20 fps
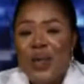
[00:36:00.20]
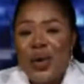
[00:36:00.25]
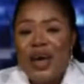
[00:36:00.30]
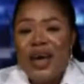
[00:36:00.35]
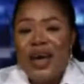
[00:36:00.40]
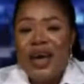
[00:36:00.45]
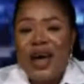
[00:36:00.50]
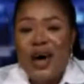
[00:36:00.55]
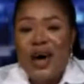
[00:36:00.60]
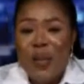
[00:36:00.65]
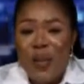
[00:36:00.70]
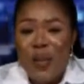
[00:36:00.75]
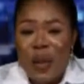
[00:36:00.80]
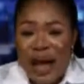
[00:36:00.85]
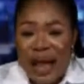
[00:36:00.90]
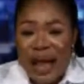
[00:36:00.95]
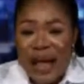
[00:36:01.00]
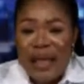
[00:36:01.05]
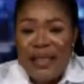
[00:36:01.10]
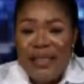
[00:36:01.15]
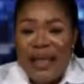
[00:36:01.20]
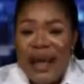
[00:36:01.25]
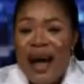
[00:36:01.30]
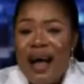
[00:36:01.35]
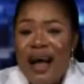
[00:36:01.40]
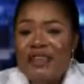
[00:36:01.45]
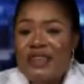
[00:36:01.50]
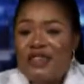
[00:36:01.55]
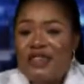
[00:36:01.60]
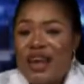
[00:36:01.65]
are aware that
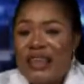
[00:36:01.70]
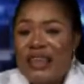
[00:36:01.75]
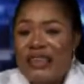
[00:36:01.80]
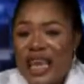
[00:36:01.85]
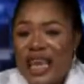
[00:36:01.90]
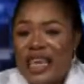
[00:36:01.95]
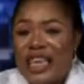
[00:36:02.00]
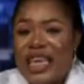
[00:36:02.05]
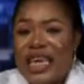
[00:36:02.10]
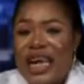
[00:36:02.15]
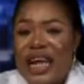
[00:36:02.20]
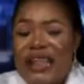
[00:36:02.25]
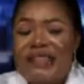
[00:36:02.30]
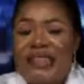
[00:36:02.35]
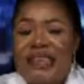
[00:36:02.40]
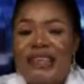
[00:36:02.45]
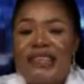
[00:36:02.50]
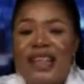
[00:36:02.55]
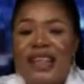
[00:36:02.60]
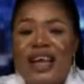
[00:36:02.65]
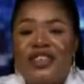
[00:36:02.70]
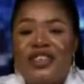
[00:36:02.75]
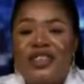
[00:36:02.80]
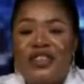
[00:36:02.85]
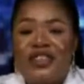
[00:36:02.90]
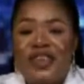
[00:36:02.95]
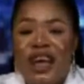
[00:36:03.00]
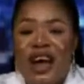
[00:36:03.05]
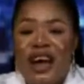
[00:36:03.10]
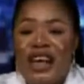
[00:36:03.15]
as strategic as these
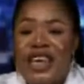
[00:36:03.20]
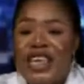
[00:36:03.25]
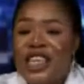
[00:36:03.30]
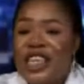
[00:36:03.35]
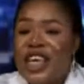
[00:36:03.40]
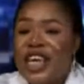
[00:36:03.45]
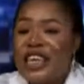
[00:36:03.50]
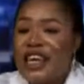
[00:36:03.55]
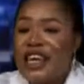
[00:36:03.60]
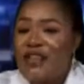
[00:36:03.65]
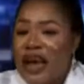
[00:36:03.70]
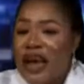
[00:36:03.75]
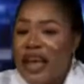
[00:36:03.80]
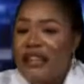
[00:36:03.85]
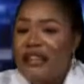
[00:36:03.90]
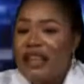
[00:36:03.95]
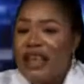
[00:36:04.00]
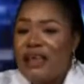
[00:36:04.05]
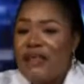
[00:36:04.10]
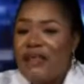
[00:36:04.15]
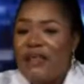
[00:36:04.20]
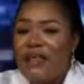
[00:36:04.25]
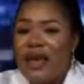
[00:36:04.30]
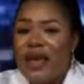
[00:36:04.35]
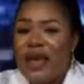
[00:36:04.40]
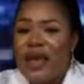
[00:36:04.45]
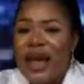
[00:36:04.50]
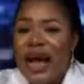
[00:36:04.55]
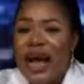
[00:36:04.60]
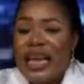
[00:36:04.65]
sanctions are, their narrative
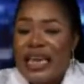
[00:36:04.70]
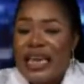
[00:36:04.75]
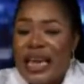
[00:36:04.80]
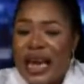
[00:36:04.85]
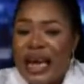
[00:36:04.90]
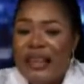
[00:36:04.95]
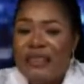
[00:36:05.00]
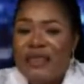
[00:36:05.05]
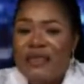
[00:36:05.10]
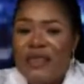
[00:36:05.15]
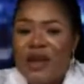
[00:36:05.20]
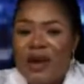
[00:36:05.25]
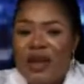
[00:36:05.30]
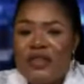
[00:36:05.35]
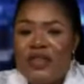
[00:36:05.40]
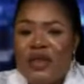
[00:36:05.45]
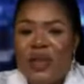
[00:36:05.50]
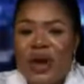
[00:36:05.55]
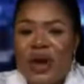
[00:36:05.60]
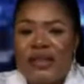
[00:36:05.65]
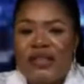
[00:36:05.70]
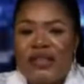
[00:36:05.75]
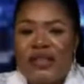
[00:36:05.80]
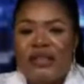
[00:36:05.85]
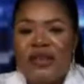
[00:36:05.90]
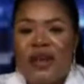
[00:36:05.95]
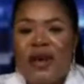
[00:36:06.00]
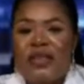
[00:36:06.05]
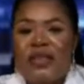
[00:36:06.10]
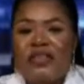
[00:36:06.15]
and negative
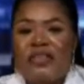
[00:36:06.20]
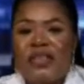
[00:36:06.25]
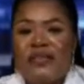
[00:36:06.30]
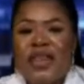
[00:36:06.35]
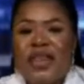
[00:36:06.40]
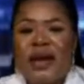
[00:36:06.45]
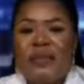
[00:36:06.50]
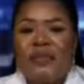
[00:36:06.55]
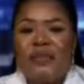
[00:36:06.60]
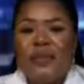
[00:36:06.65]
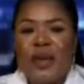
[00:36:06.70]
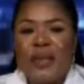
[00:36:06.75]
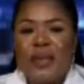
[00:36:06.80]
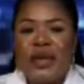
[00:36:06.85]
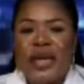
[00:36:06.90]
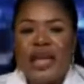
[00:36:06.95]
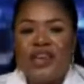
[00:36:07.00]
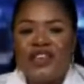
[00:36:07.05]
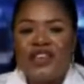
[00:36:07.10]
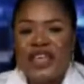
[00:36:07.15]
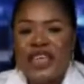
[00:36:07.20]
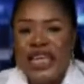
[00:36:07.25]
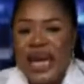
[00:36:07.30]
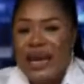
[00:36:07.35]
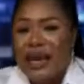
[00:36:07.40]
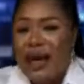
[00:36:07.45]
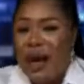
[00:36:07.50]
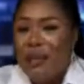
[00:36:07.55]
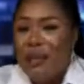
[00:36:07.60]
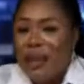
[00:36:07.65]
consequences on the civilian population
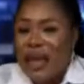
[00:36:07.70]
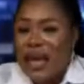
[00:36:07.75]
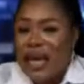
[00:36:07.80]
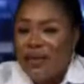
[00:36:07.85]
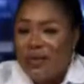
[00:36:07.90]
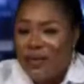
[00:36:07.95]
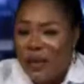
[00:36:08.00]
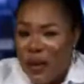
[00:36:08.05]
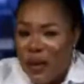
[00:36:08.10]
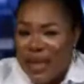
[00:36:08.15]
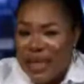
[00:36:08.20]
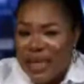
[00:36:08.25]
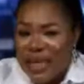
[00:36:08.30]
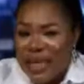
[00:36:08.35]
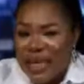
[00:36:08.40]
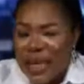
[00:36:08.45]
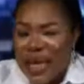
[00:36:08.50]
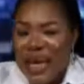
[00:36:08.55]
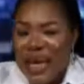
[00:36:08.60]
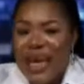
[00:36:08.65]
cannot be avoided.